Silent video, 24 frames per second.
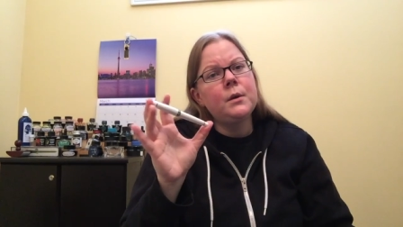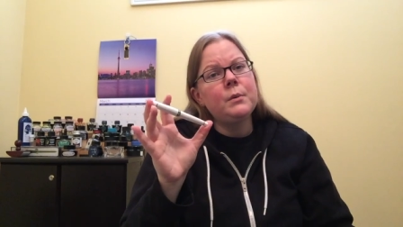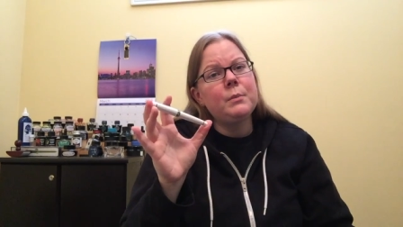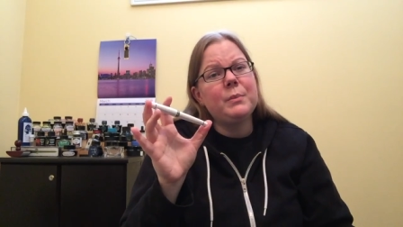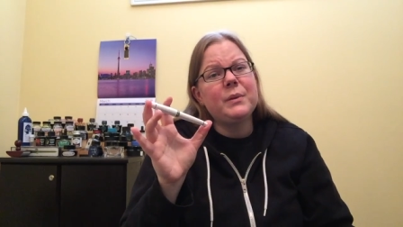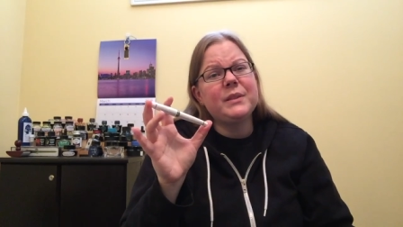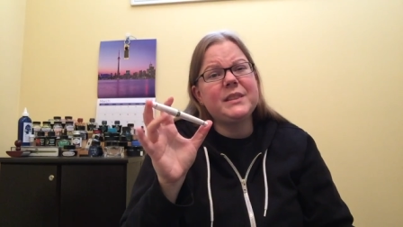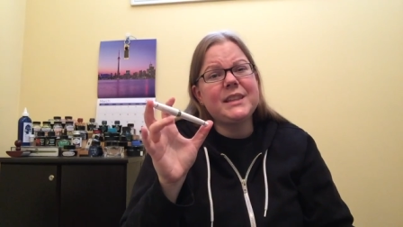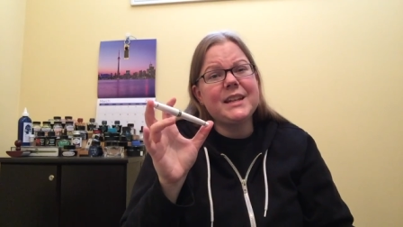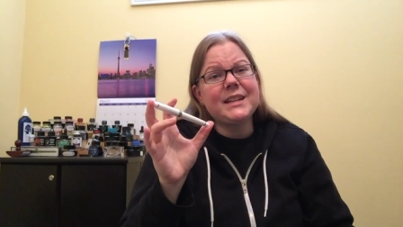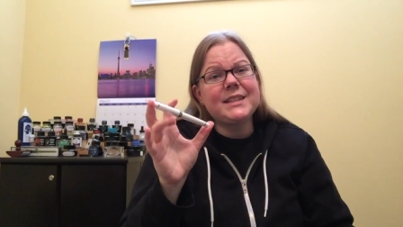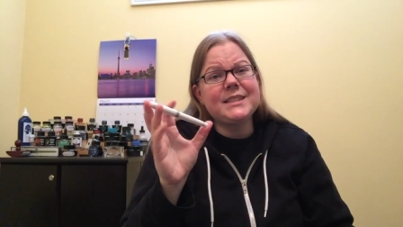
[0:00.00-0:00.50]

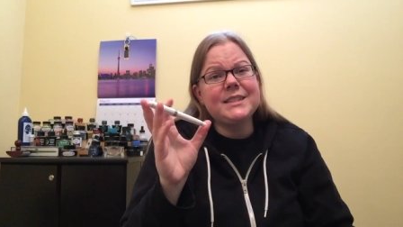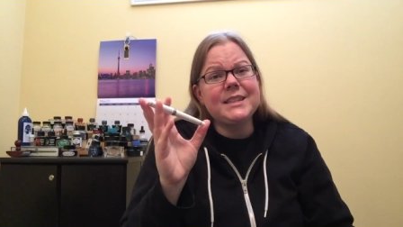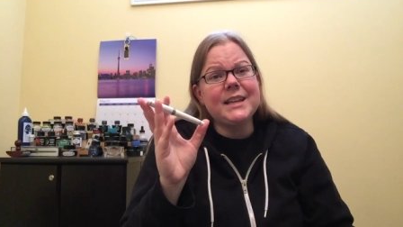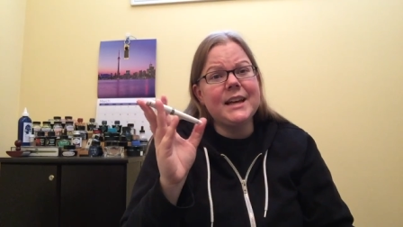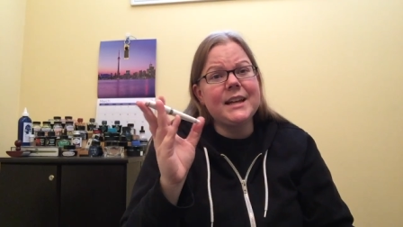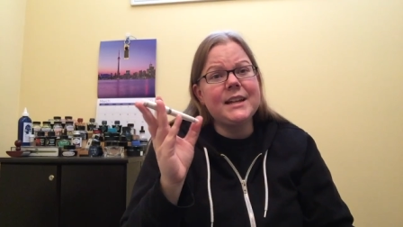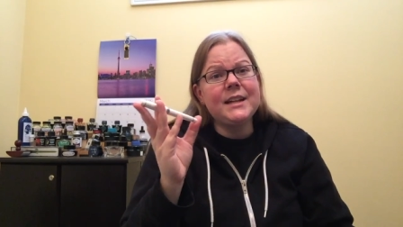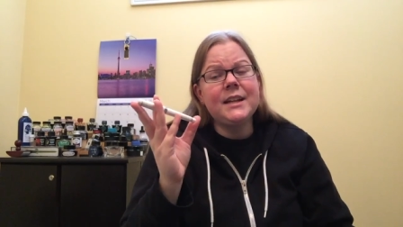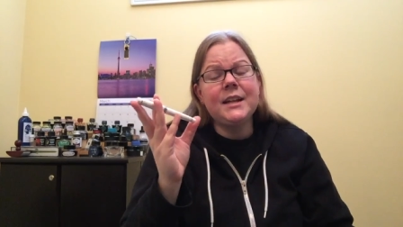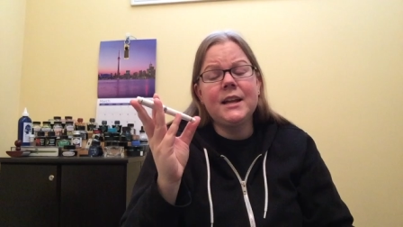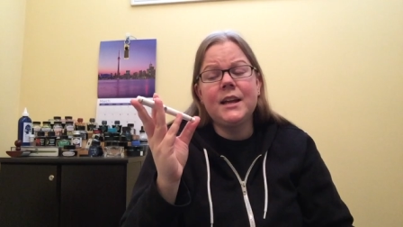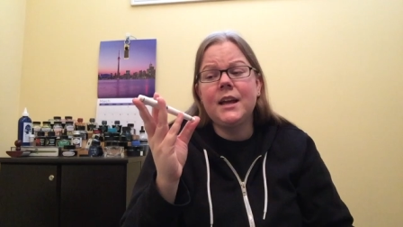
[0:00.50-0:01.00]
But that
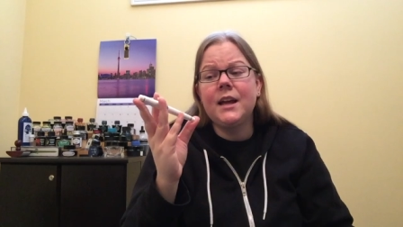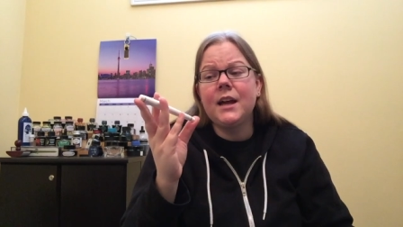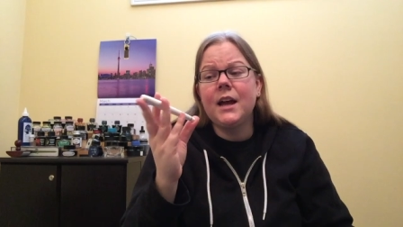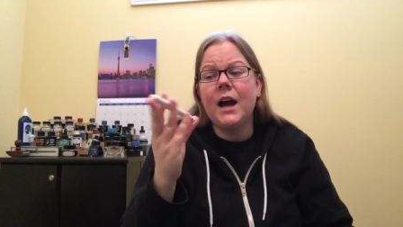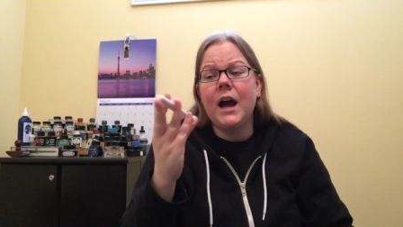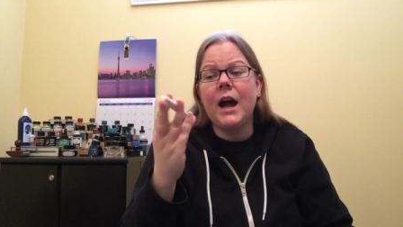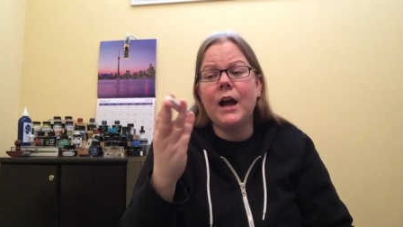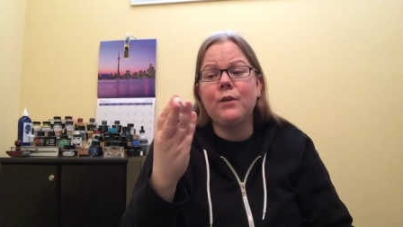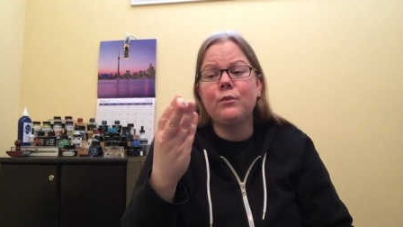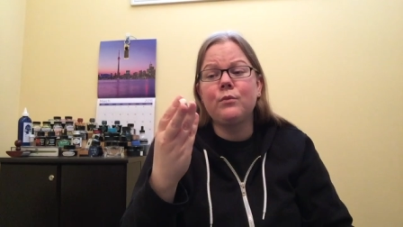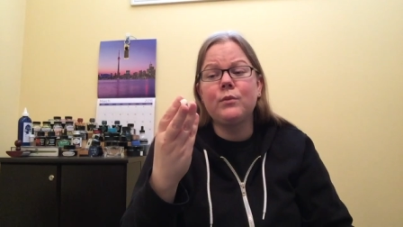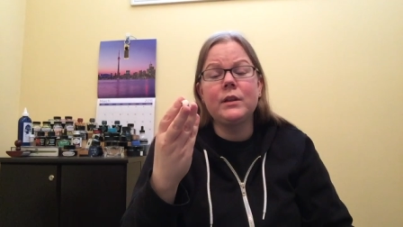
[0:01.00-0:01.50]
said,
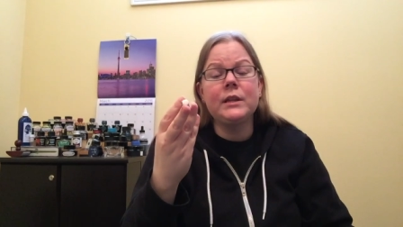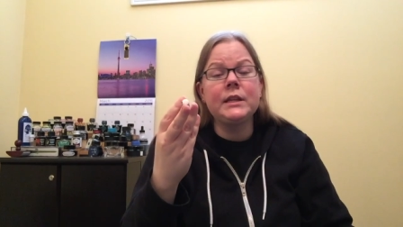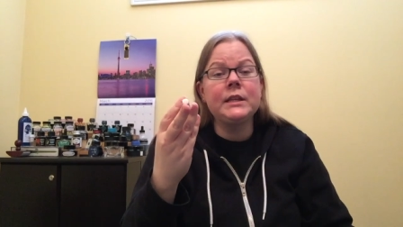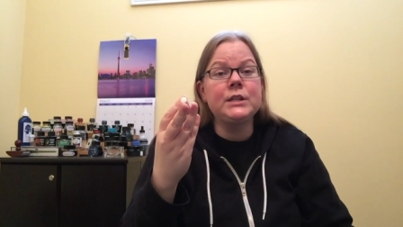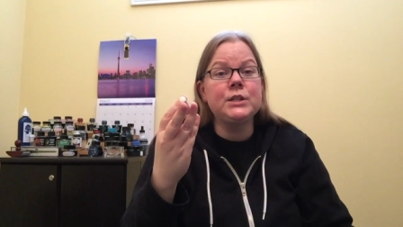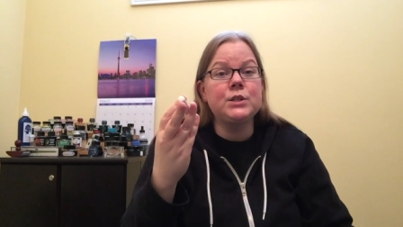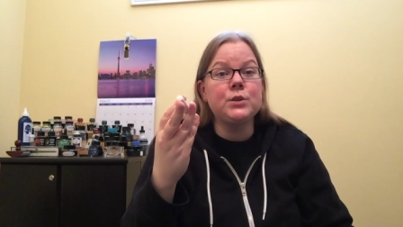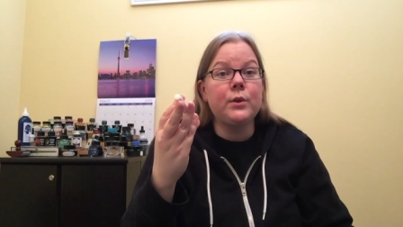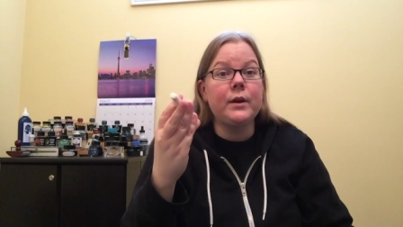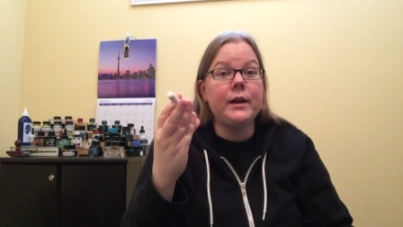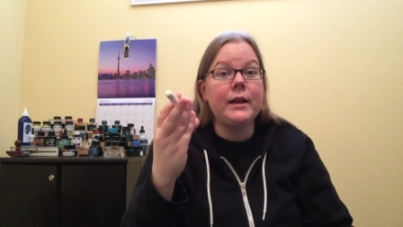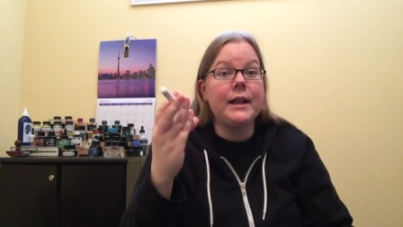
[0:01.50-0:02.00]
I really
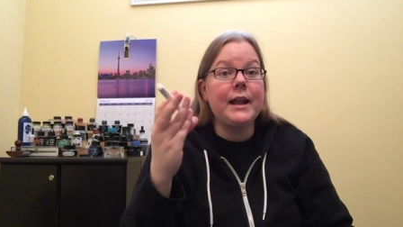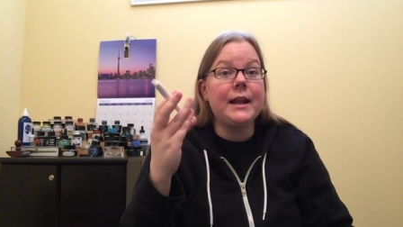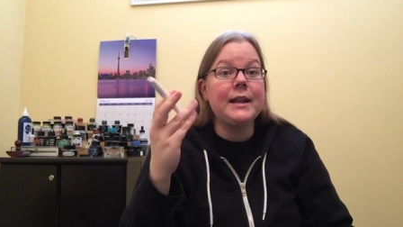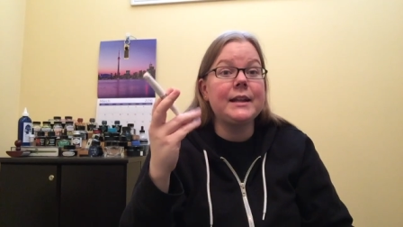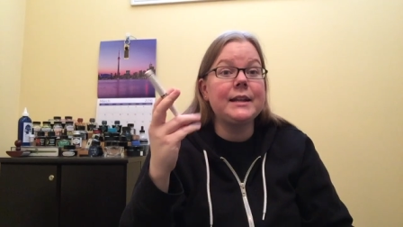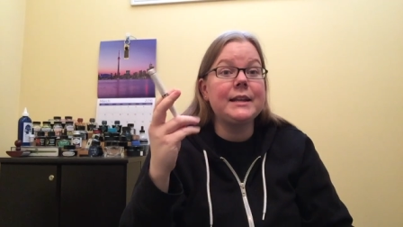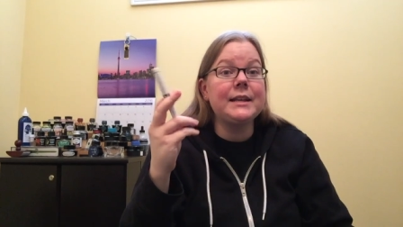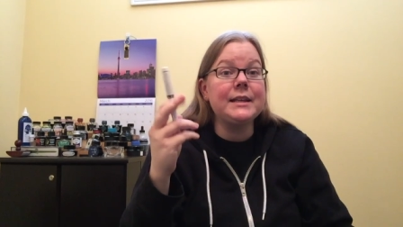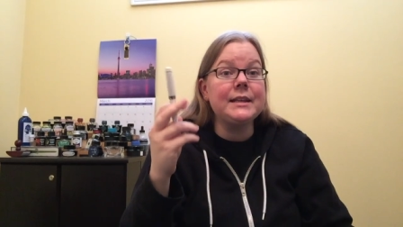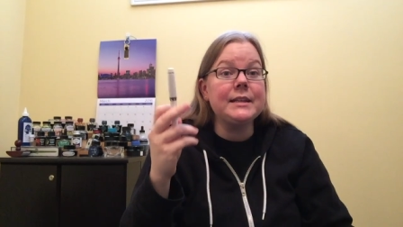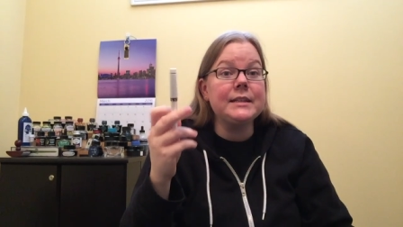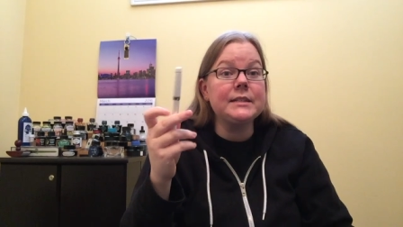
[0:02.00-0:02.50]
enjoy it and
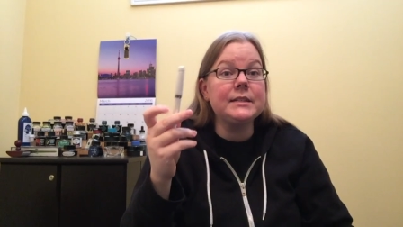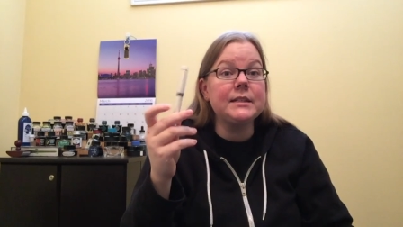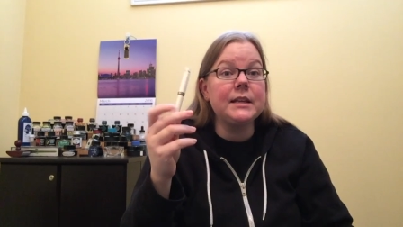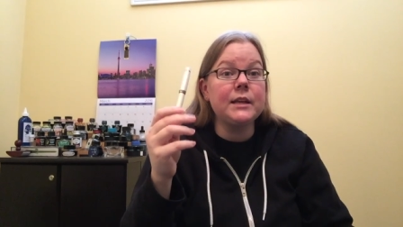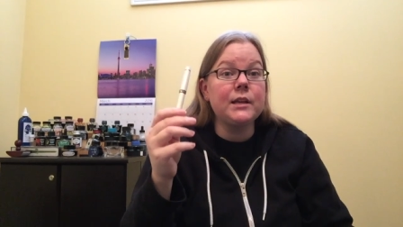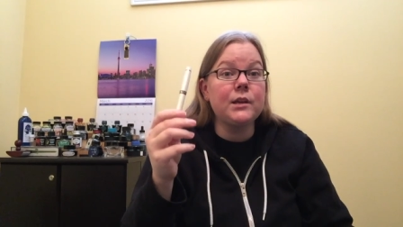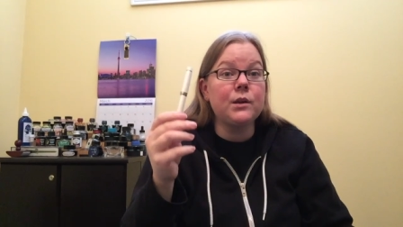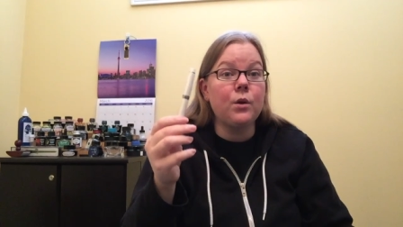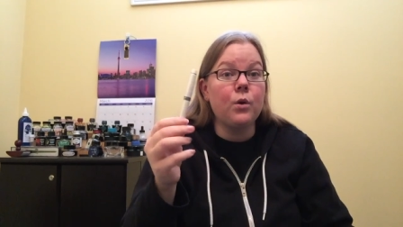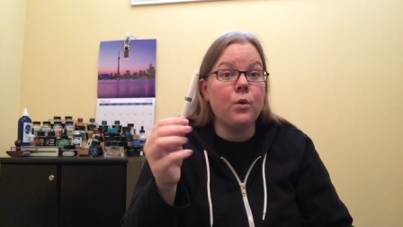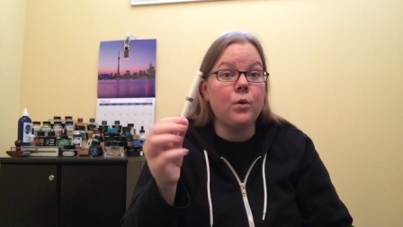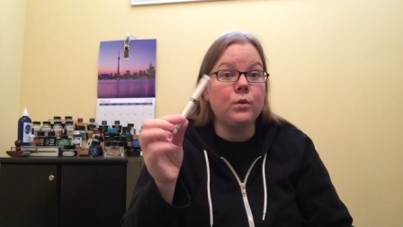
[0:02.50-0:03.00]
it is a
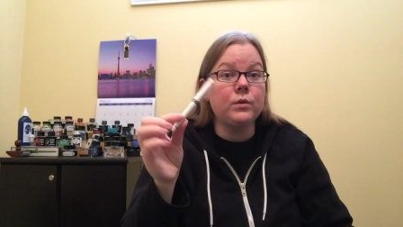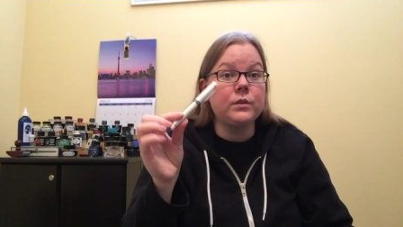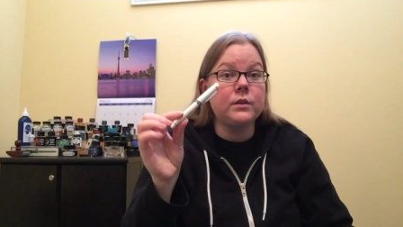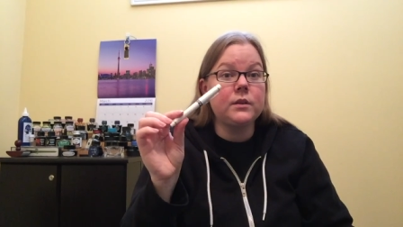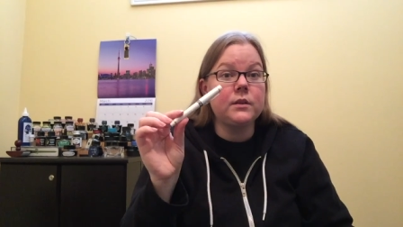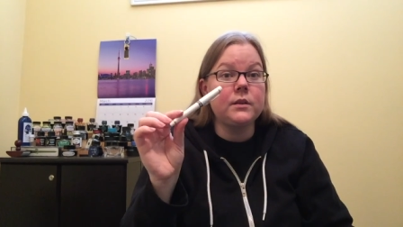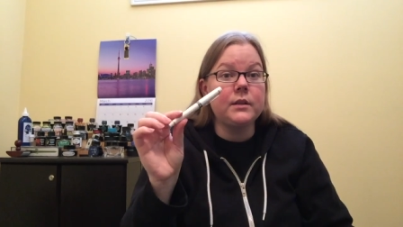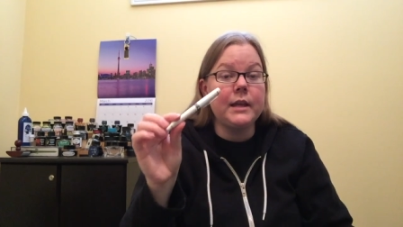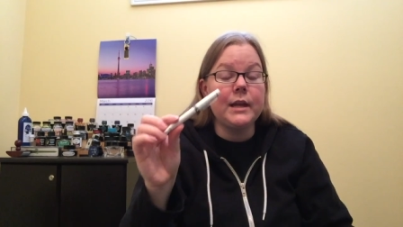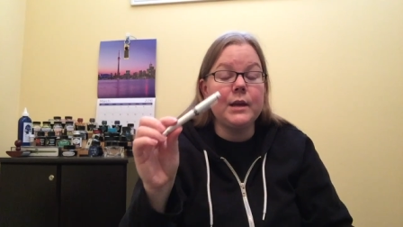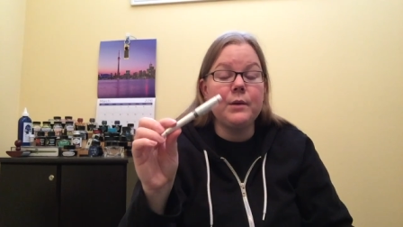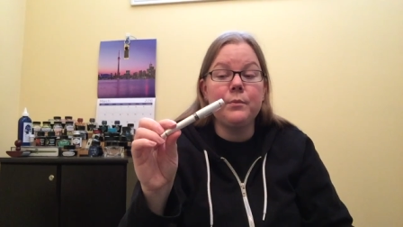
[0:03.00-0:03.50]
gold
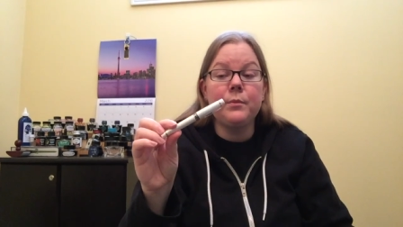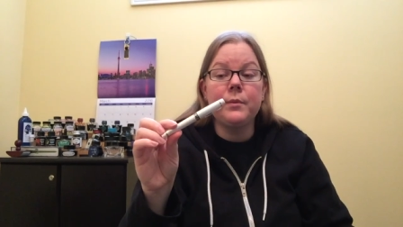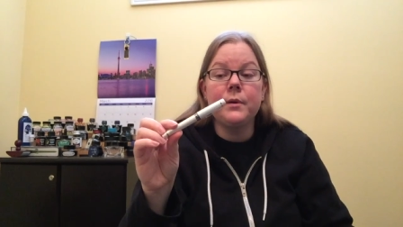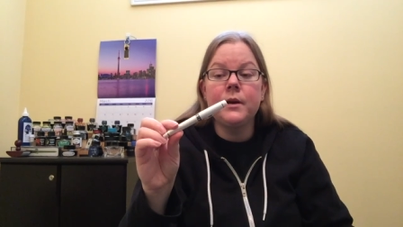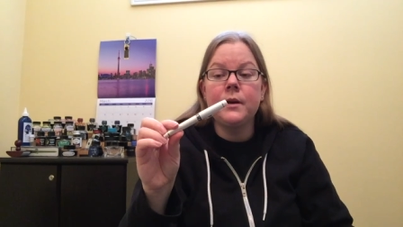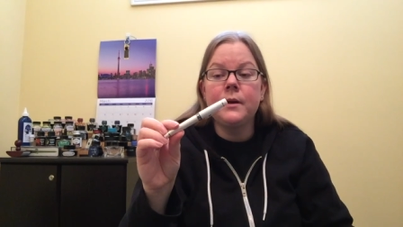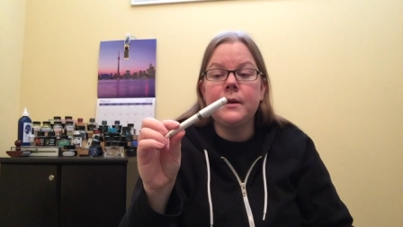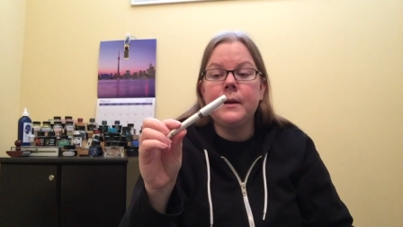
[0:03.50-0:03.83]
nib.